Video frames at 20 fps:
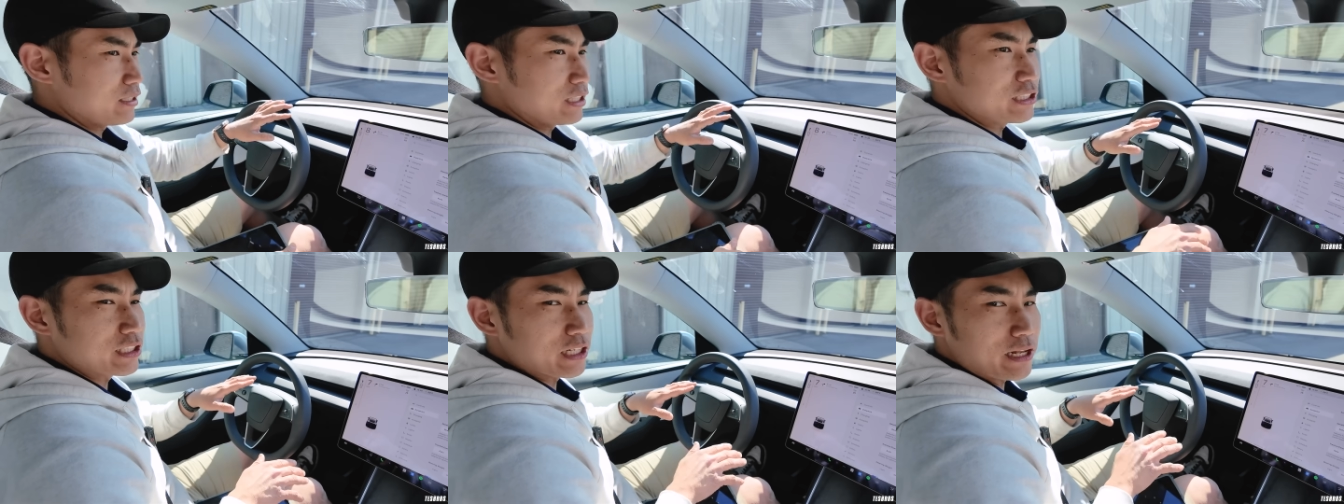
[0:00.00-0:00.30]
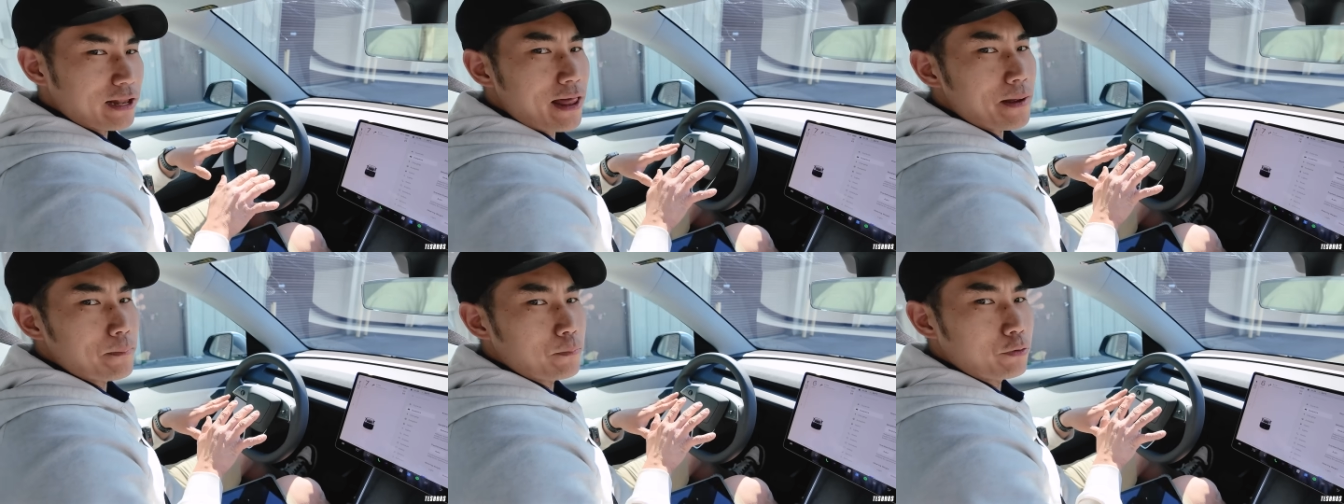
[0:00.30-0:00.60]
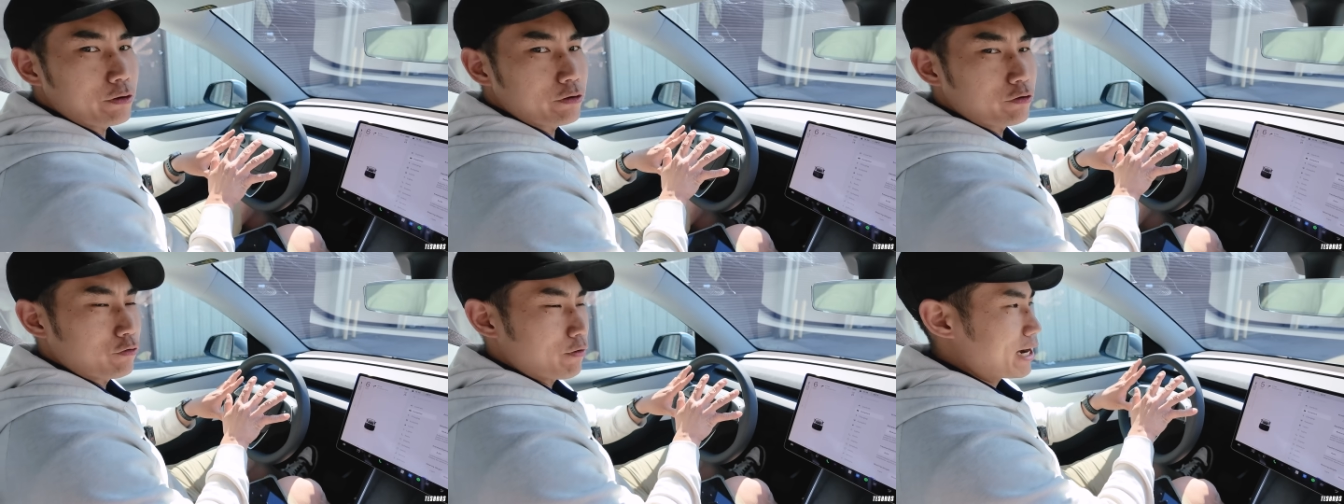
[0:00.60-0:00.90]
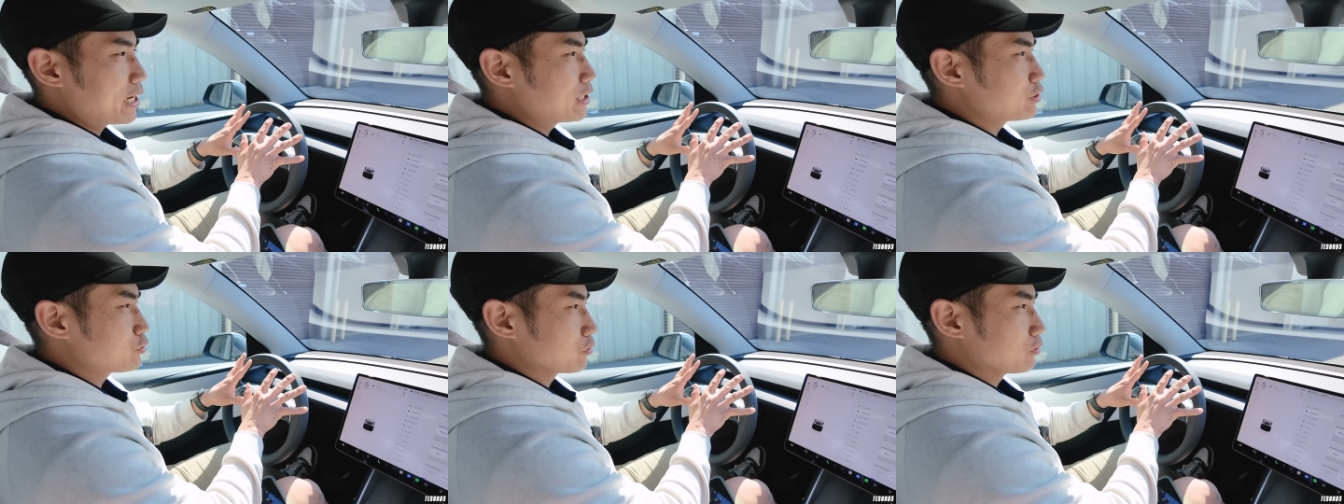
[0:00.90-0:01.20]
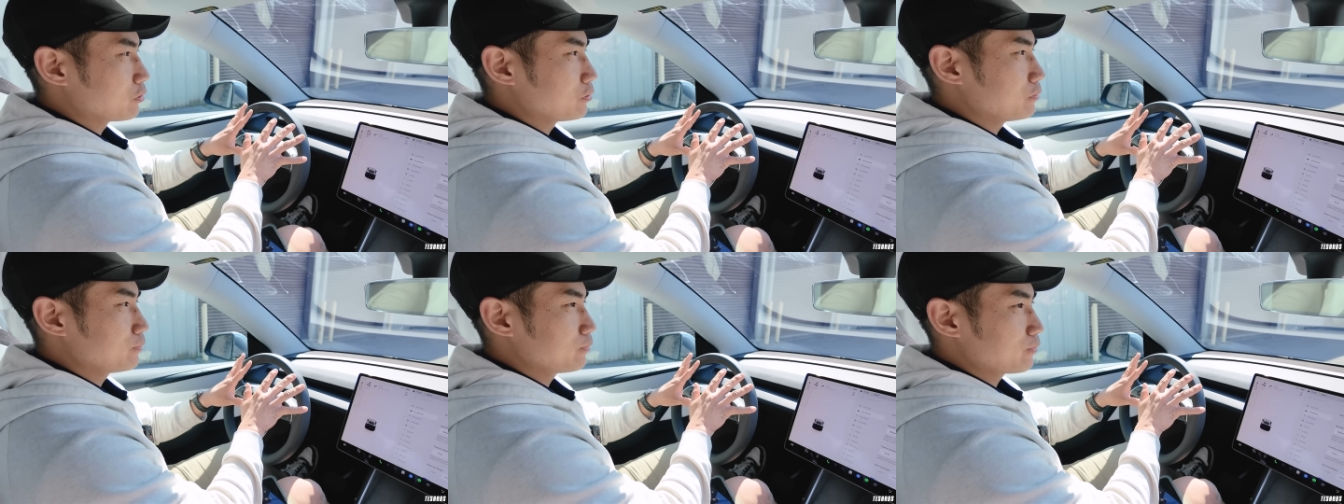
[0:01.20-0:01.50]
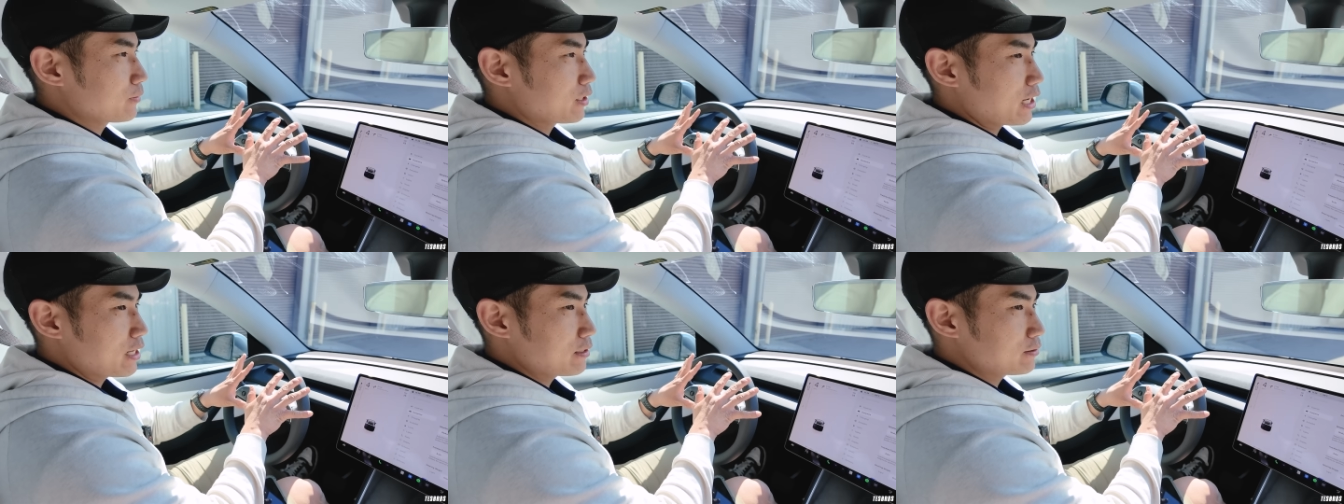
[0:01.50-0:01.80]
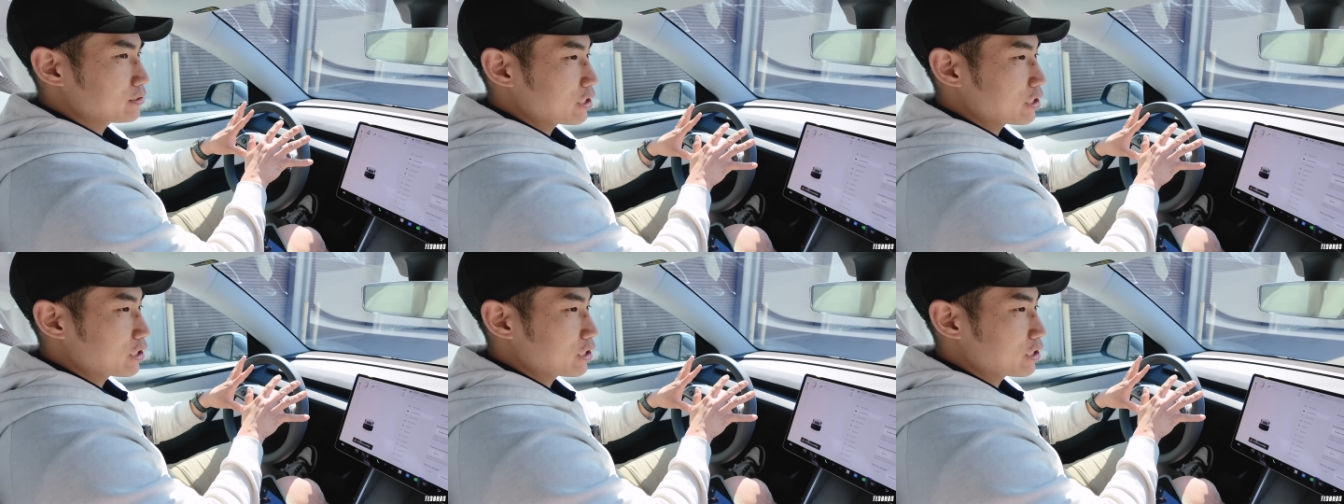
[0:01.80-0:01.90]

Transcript: it's a lot more gradual, okay?